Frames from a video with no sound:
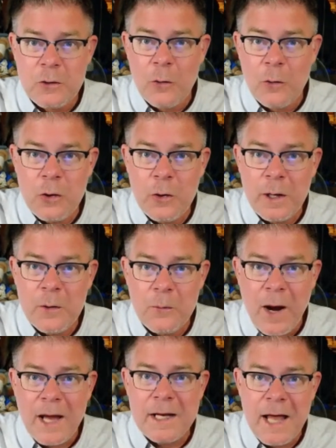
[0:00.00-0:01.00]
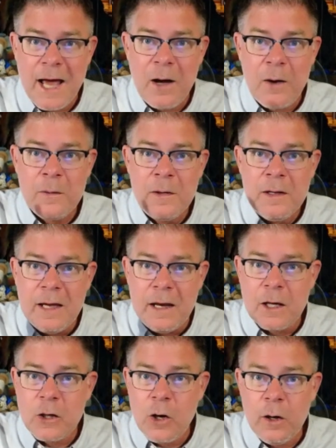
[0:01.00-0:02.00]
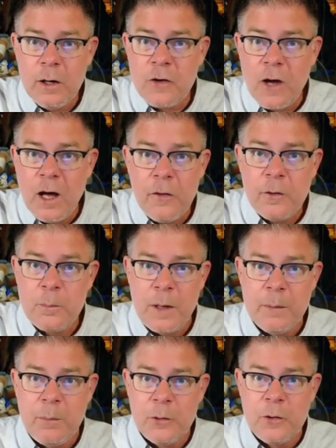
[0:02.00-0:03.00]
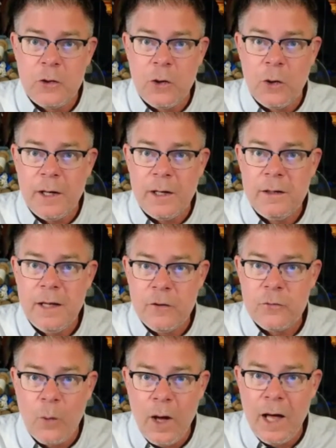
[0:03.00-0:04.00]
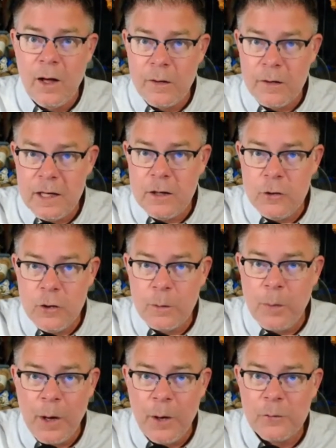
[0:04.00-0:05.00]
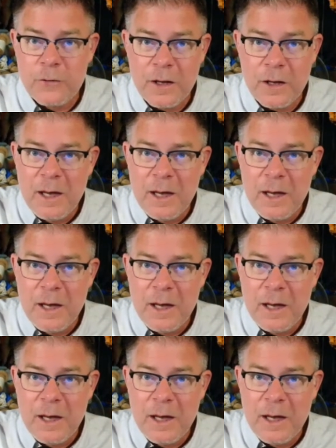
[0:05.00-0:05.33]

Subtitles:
Go do it right now and encourage other people to do it as well in your post.